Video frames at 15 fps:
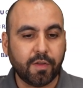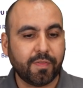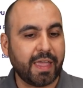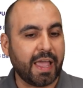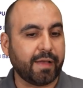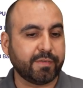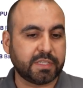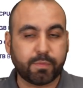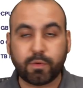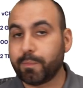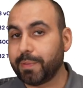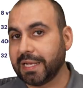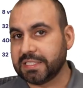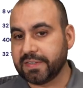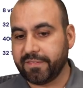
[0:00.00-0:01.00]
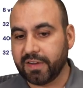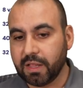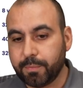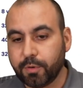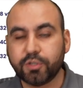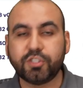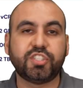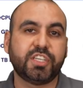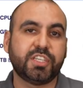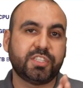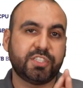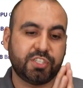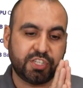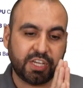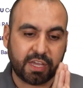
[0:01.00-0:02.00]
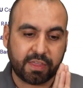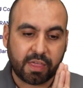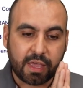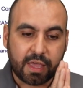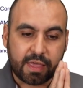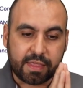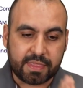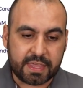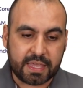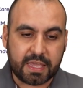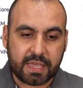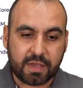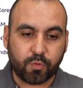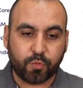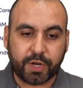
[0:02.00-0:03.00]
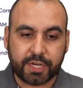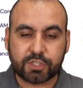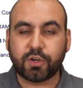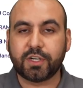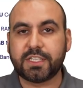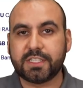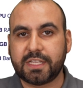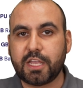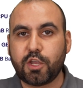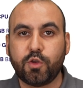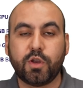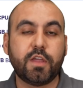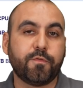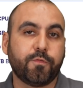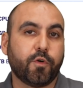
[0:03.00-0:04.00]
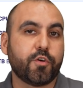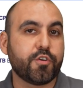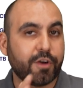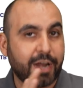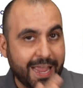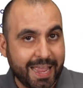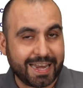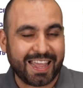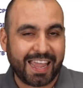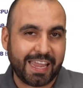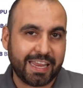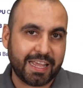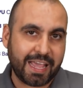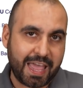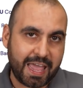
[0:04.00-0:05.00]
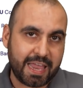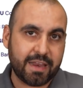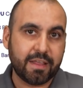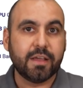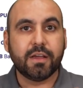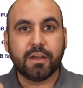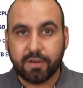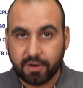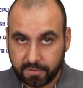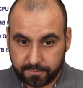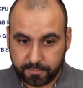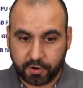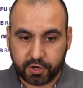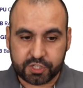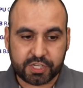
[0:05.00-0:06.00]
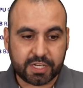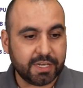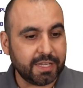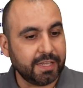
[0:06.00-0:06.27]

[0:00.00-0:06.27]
They have several plans available. Just check the resources that you need for your N8N uh, version.